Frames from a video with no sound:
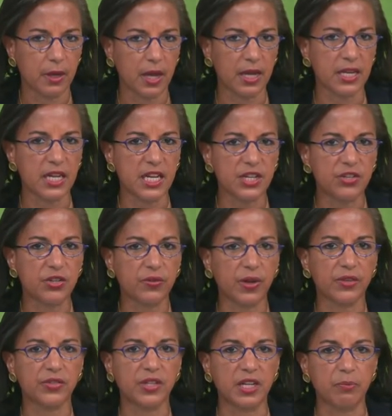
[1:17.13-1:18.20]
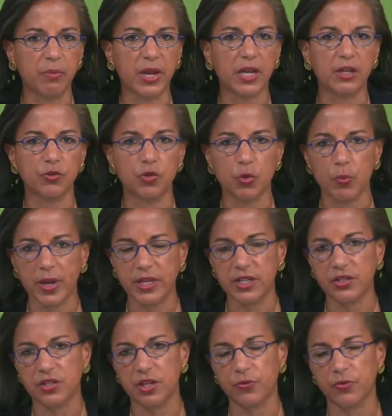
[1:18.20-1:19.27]
And each of us can make a
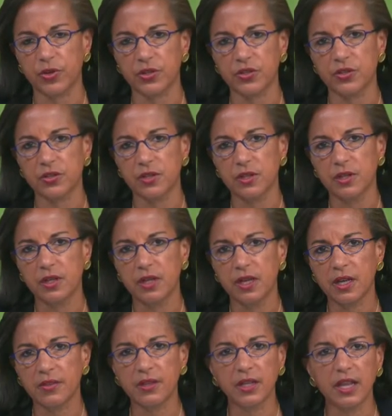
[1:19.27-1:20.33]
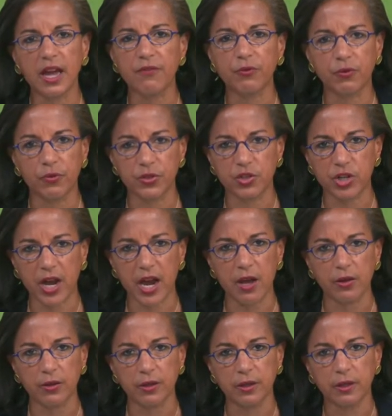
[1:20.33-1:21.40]
tremendous difference in the life of a
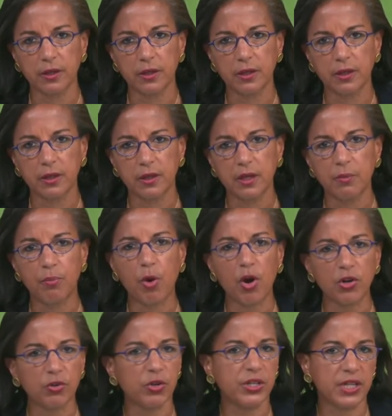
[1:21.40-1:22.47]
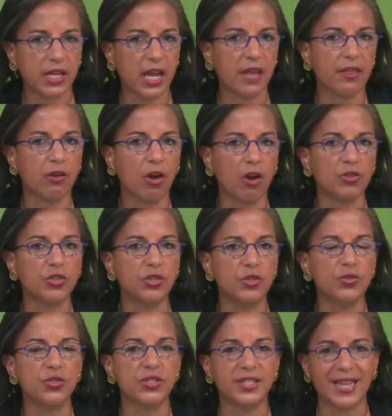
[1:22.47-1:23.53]
child. Partnering together, our
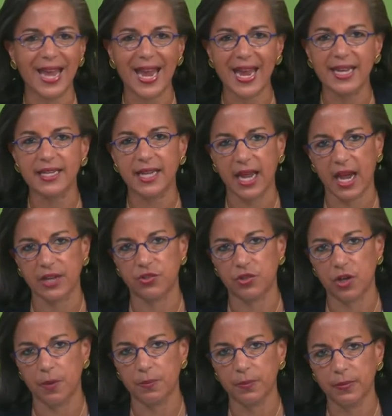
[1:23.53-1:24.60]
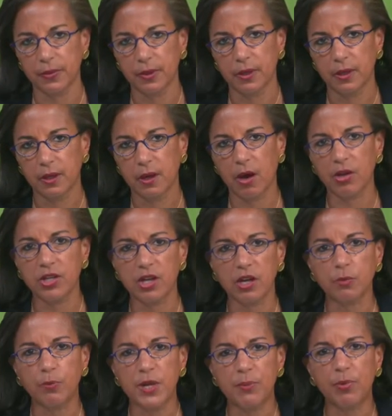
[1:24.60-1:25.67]
students can catch up. Our
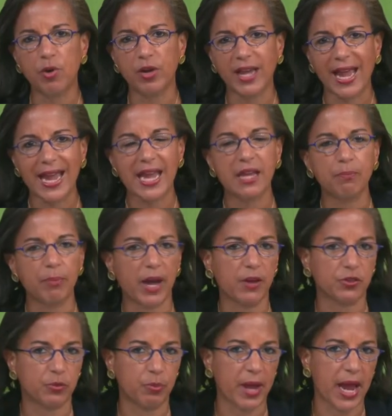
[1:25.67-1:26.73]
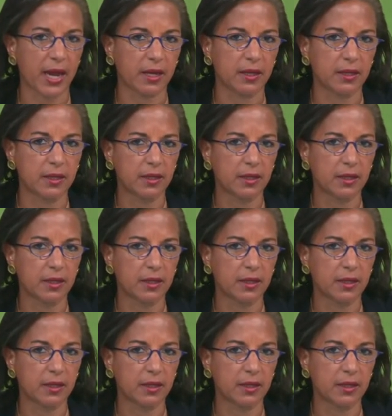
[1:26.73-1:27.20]
young people can bounce back.